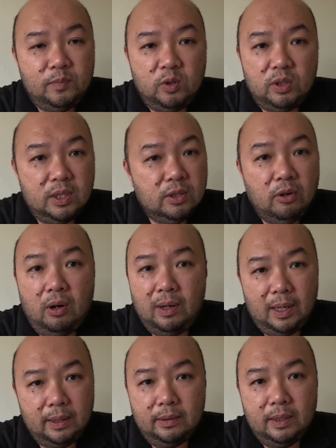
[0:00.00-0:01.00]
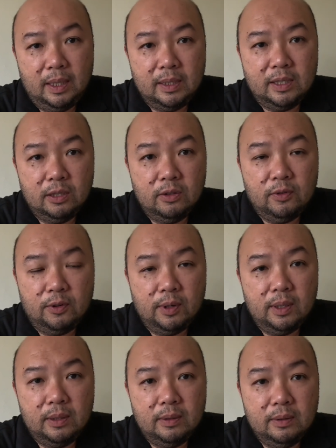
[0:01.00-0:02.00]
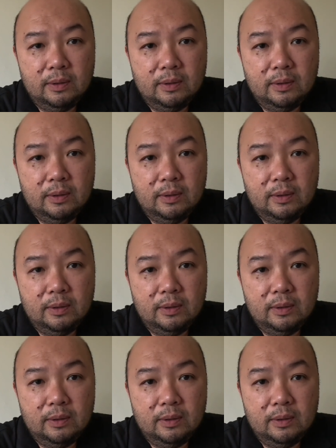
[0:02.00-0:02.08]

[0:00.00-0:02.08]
you just go online and search for it.